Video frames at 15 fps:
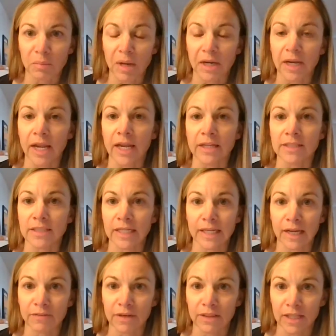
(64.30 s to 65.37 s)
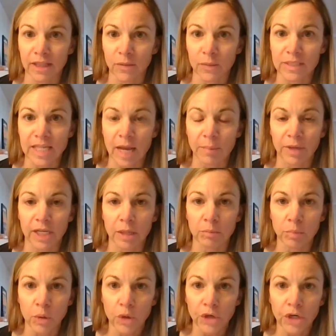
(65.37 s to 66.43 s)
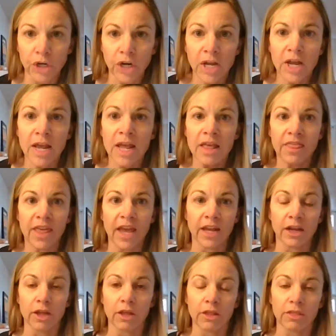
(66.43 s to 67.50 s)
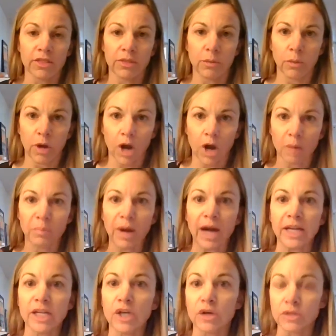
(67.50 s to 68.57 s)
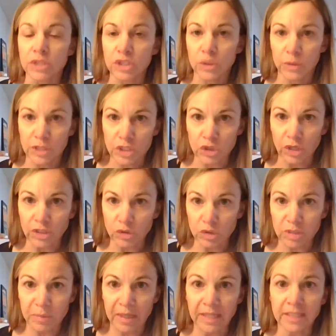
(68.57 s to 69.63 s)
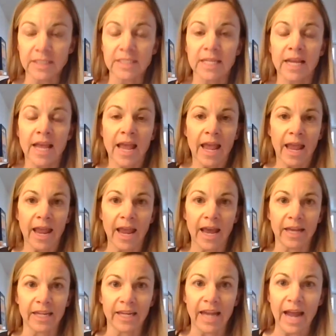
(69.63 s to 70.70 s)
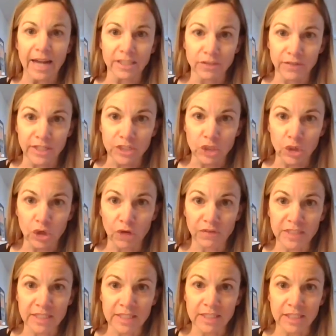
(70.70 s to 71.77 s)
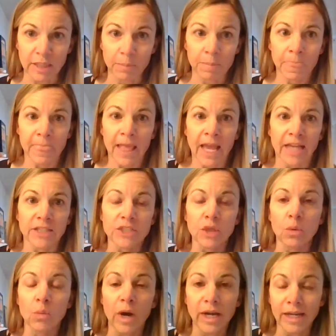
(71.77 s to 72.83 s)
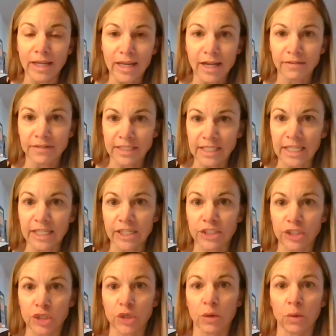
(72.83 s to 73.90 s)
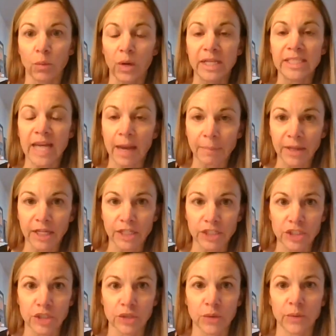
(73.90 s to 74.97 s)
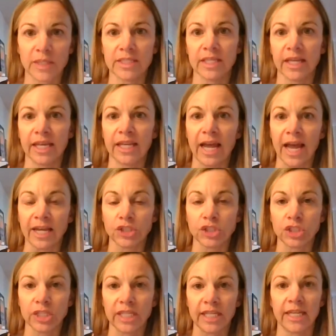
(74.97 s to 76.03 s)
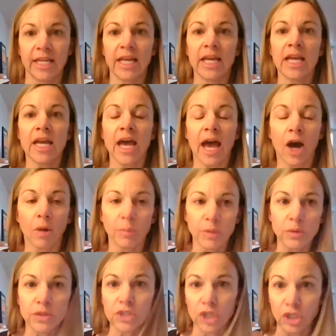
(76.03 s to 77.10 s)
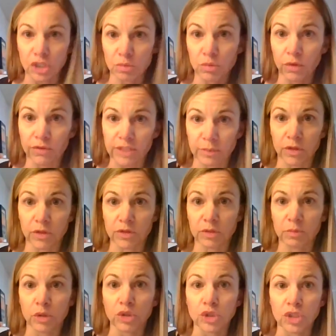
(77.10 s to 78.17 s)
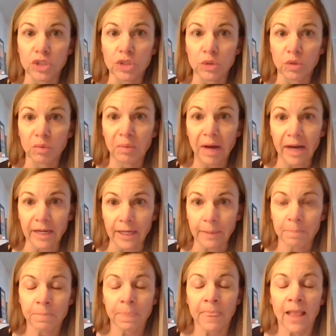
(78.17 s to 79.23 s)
on Monday, seeing everything that was happening in Boulder, then our body goes into a stress response and it activates our nervous system. And so what EFT can do and what tapping can do is it can actually help you start to move some of those emotions through the body.